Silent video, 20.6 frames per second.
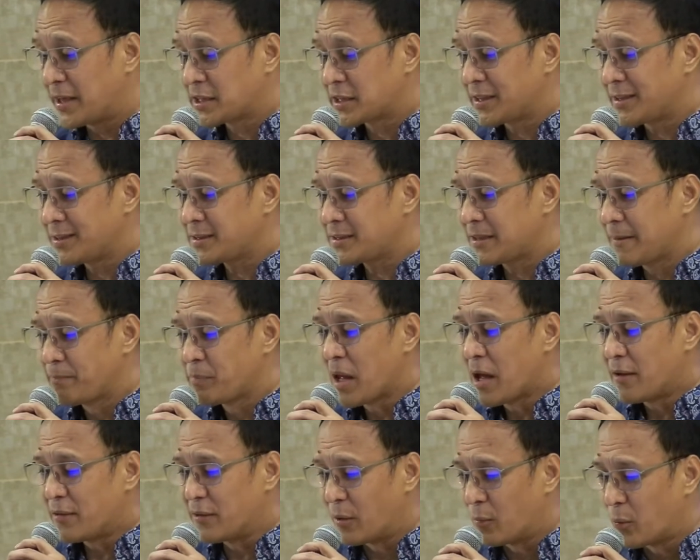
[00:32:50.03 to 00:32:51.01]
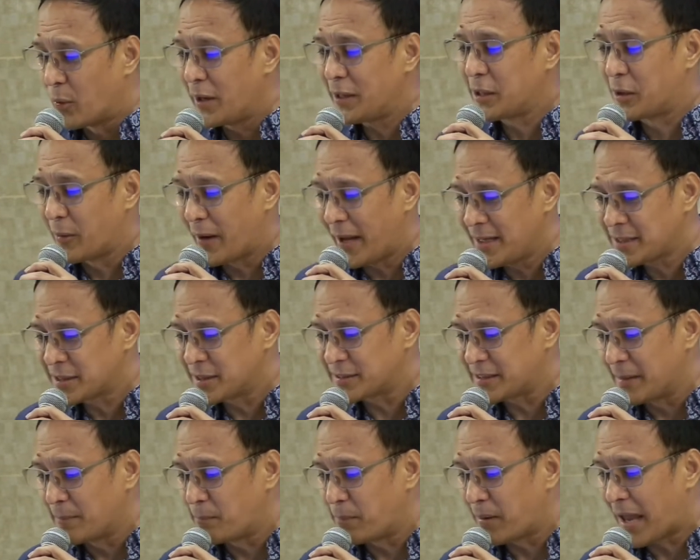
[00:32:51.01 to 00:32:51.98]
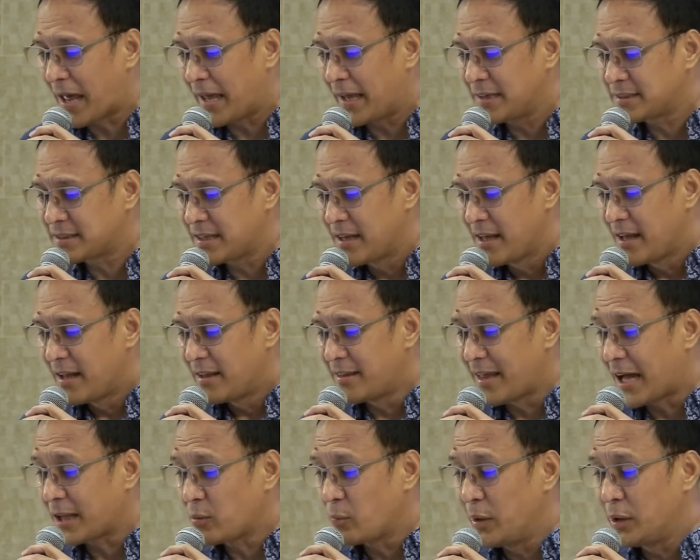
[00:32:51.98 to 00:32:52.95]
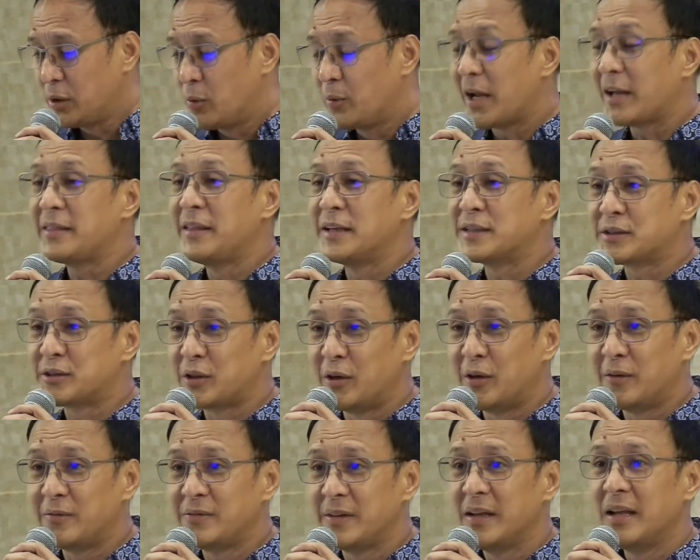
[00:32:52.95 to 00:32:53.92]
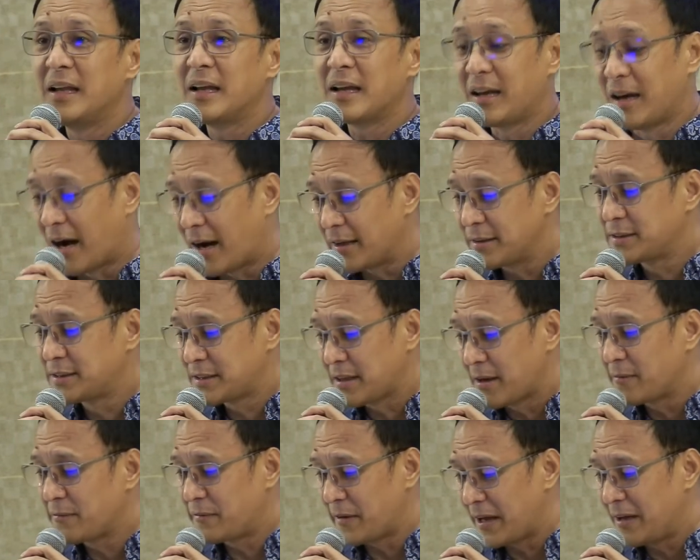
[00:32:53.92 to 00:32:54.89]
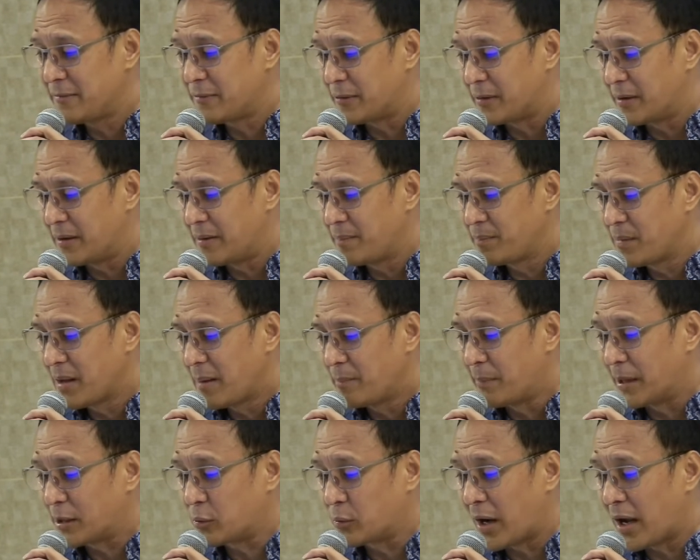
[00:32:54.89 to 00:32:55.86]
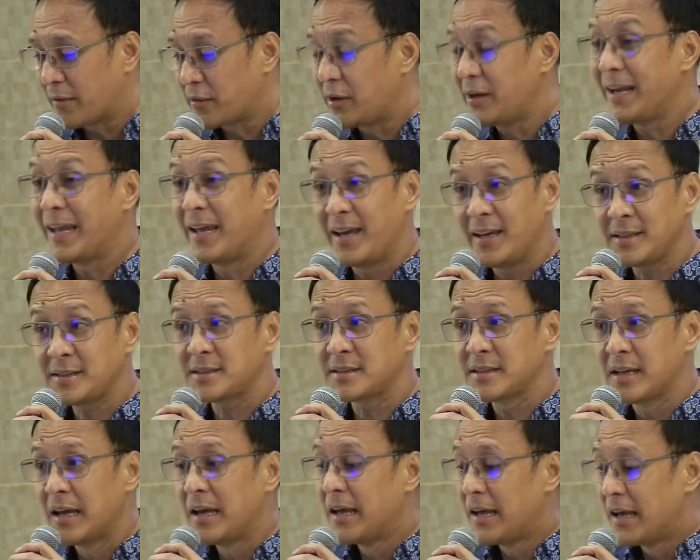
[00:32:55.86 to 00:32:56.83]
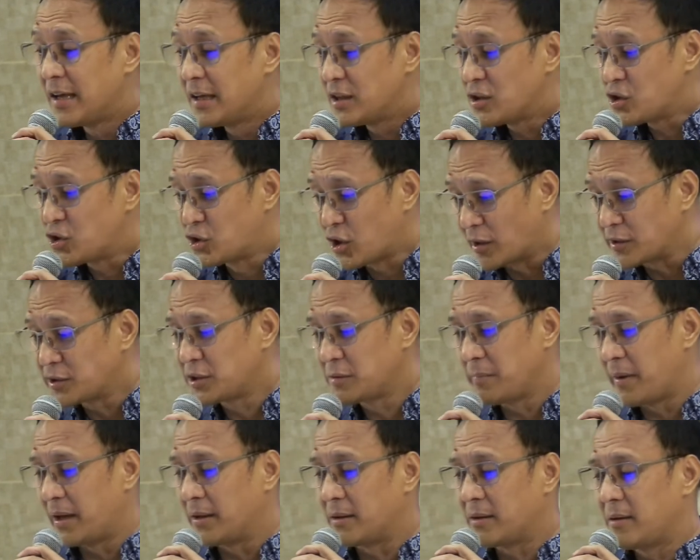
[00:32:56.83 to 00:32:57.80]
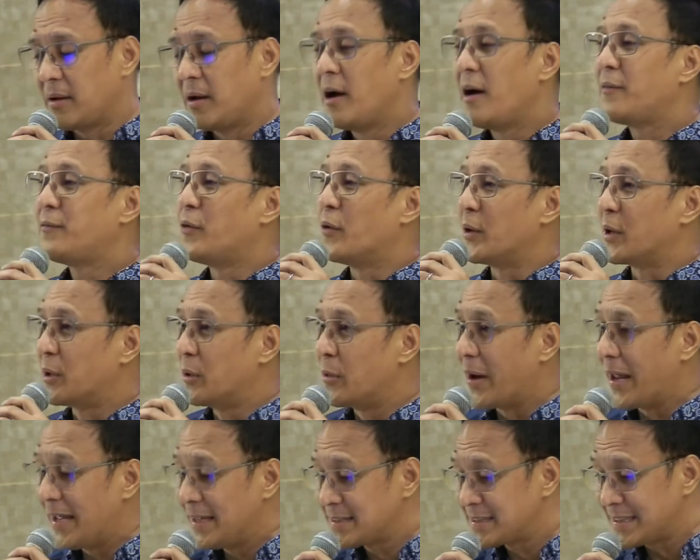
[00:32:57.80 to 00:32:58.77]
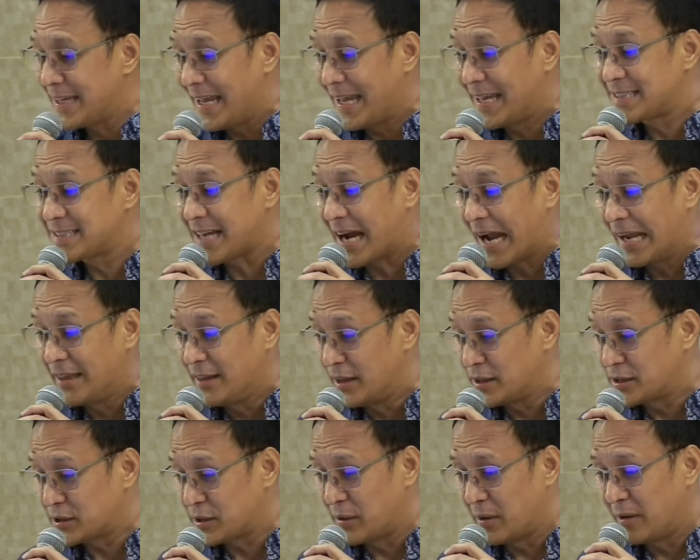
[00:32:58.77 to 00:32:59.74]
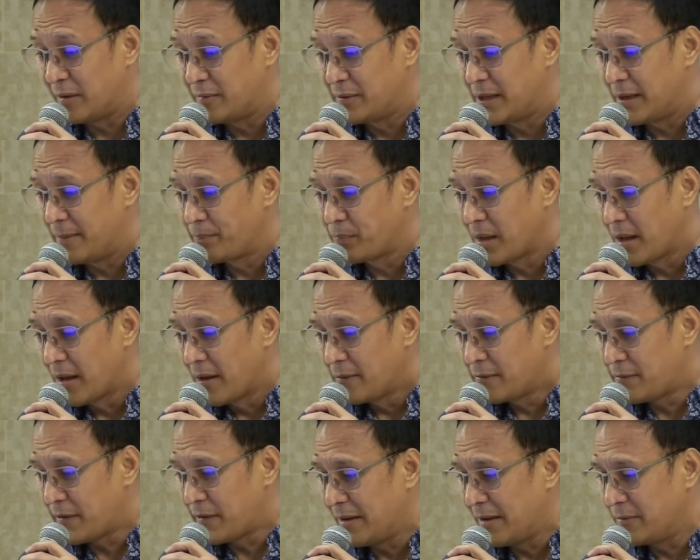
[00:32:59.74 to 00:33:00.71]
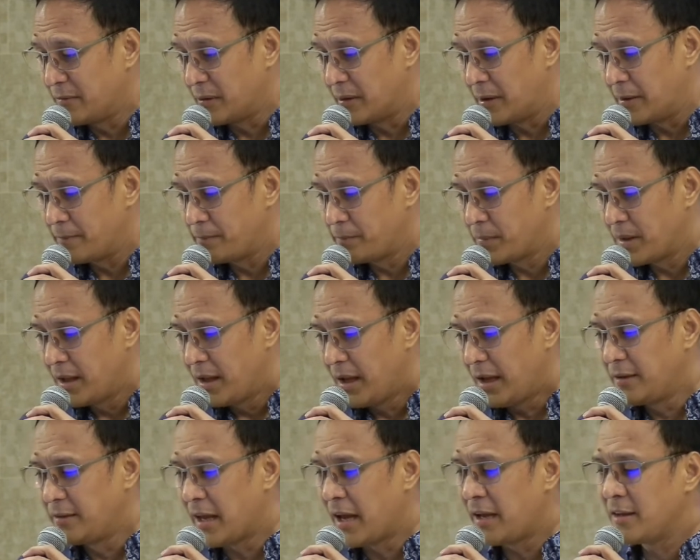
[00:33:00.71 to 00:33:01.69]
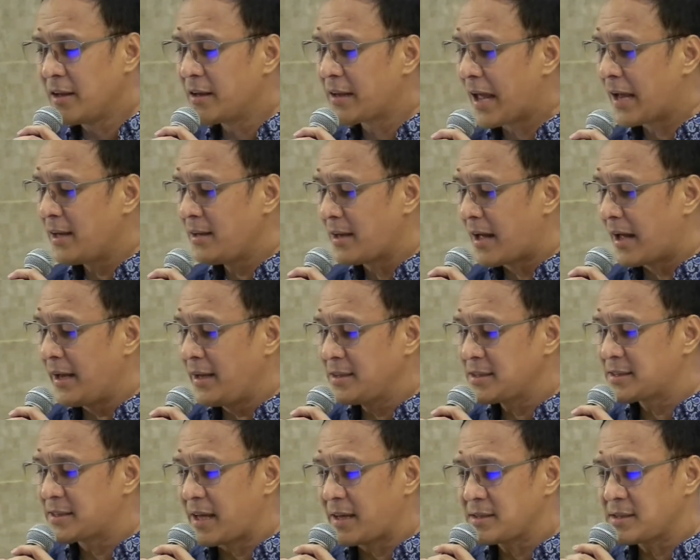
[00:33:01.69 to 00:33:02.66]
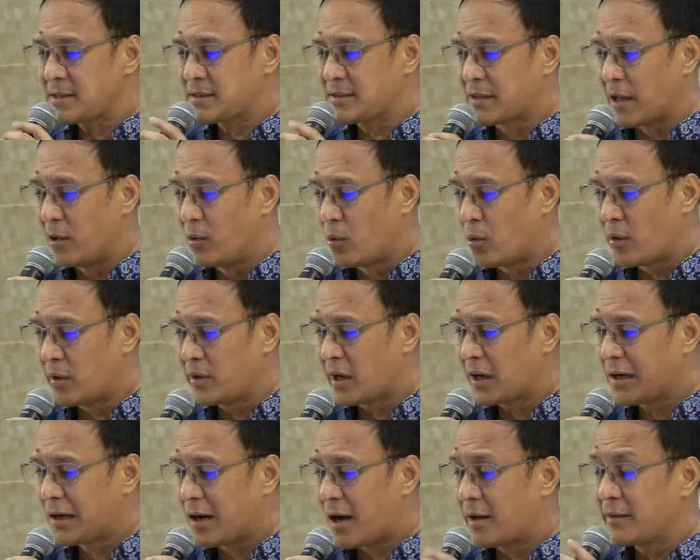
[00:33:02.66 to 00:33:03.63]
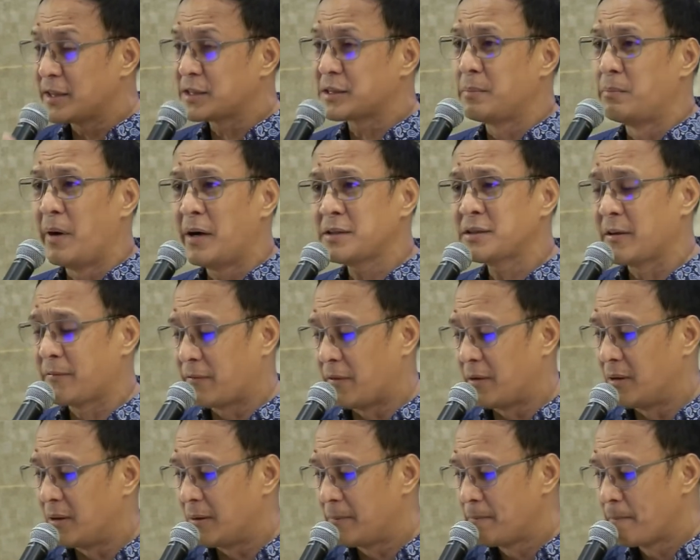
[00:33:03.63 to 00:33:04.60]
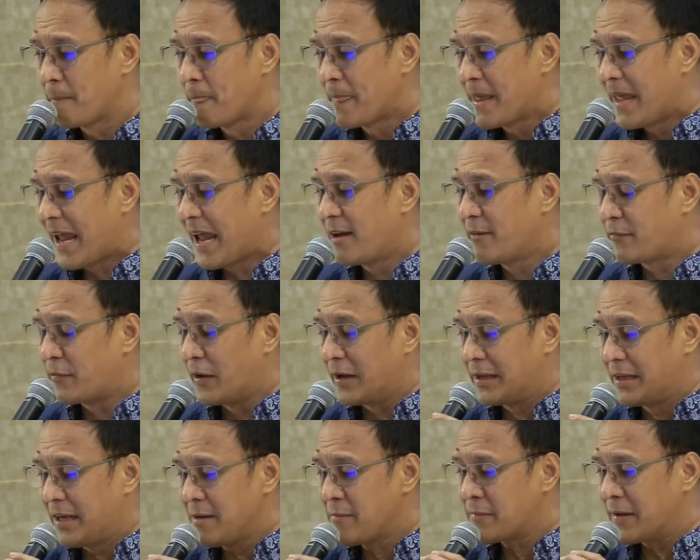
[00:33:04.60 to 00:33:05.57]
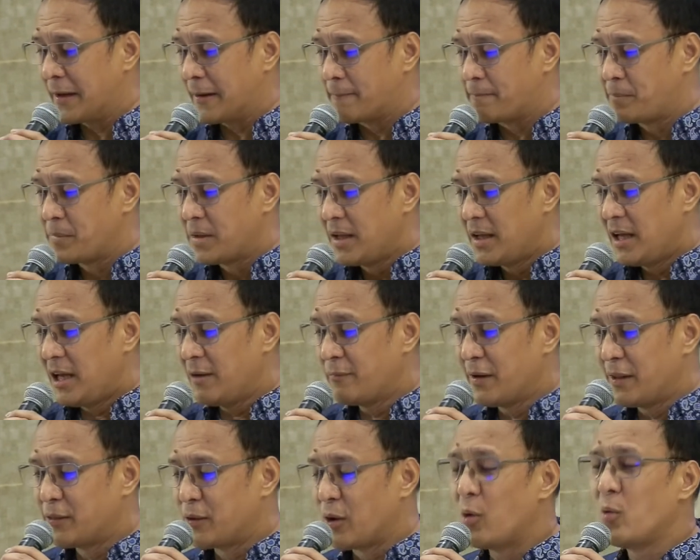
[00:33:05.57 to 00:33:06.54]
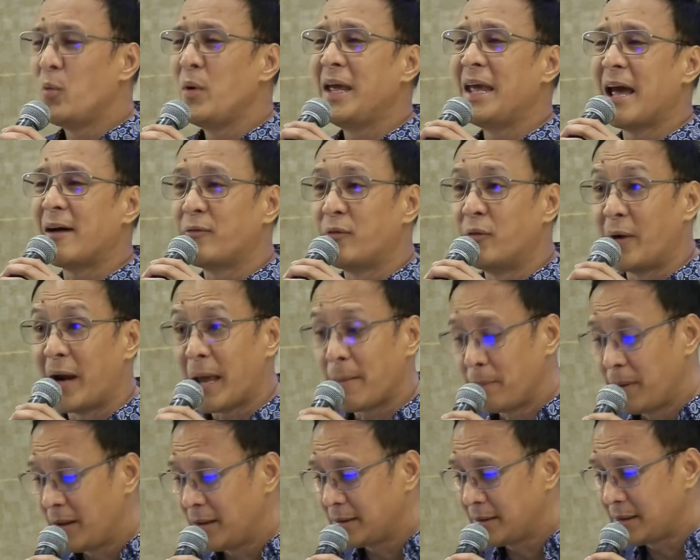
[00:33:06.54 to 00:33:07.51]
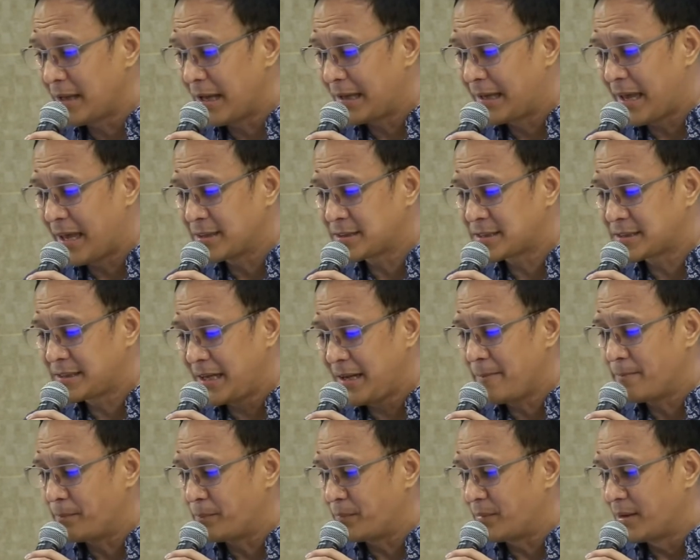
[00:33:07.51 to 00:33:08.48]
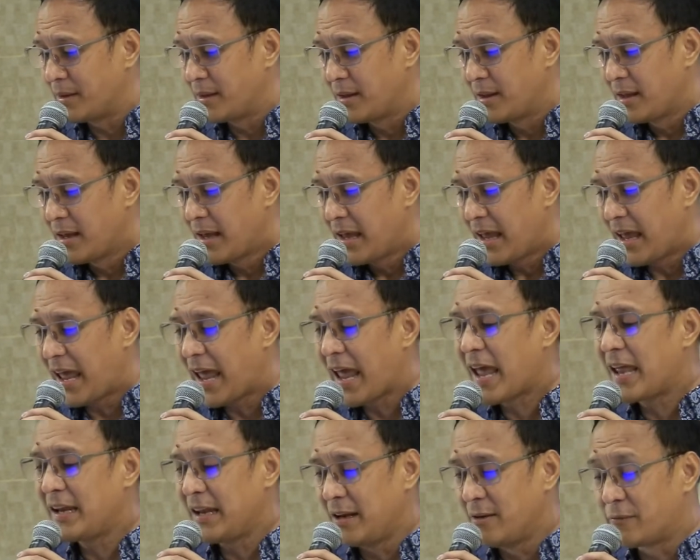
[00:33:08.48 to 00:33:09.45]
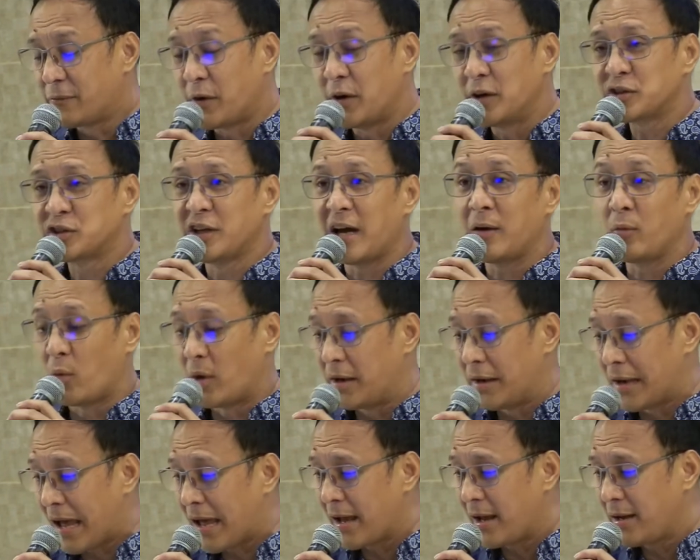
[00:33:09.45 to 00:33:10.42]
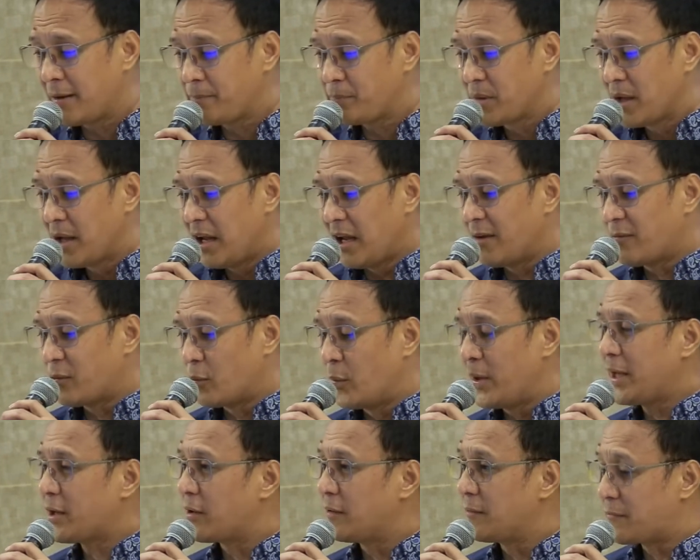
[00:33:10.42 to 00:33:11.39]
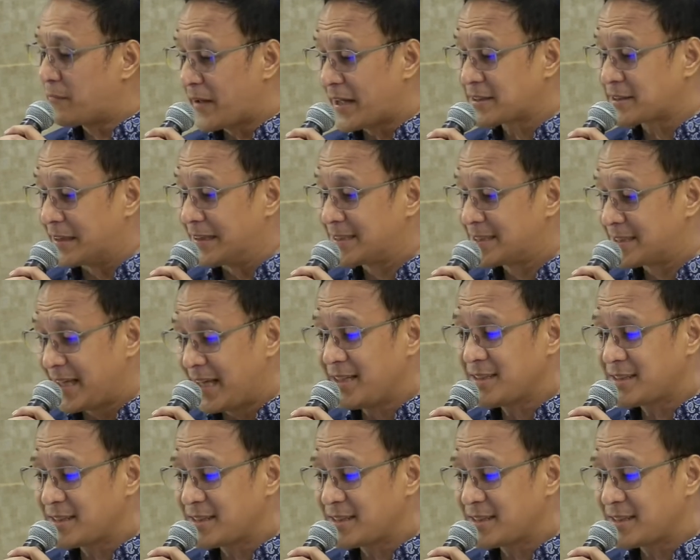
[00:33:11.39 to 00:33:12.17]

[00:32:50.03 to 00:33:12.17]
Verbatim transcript: is gracious. The word gracious implies that we do not deserve God's favor, but rather his judgment for grace is undeserved favor. In Daniel 9 9 says, The Lord our God is merciful and forgiving, even though we have rebelled against him. And in 1 John 1 9, if we confess our